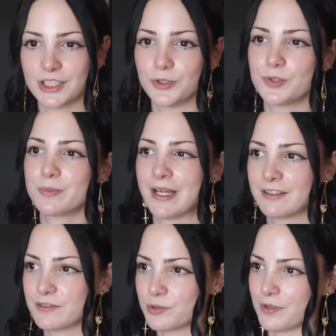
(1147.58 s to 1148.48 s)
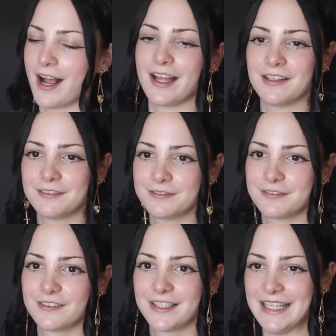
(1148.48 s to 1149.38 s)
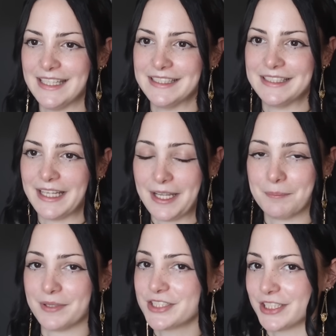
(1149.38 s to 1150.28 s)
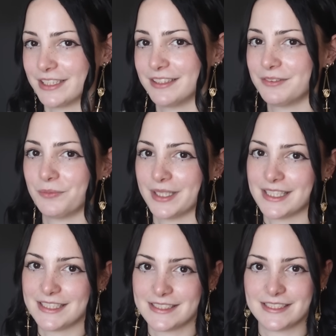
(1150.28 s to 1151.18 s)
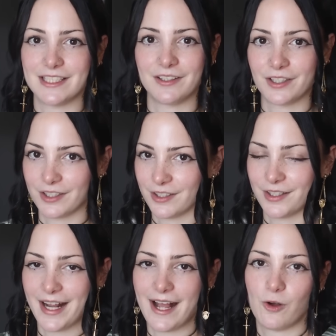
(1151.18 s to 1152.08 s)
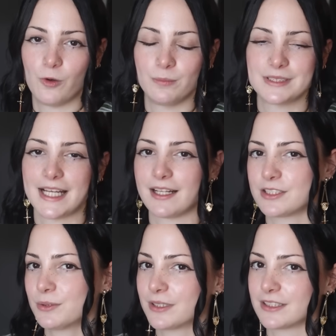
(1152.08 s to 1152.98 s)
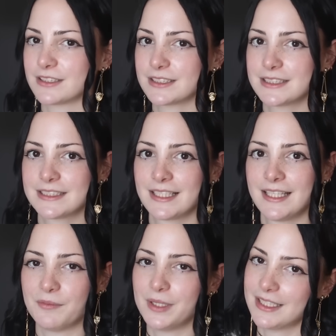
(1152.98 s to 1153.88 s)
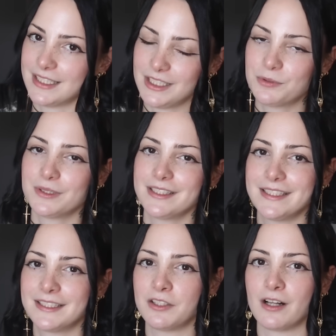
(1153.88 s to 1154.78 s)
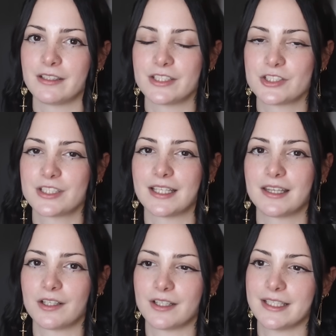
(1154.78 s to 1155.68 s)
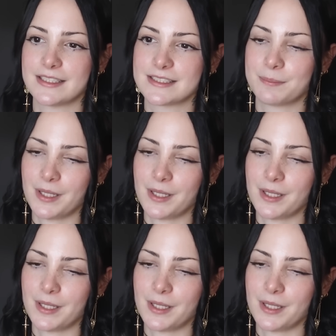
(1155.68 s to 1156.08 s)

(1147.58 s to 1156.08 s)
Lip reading: a huge amount of drive and ambition with these younger at-home tattooers, we can equally acknowledge that there is a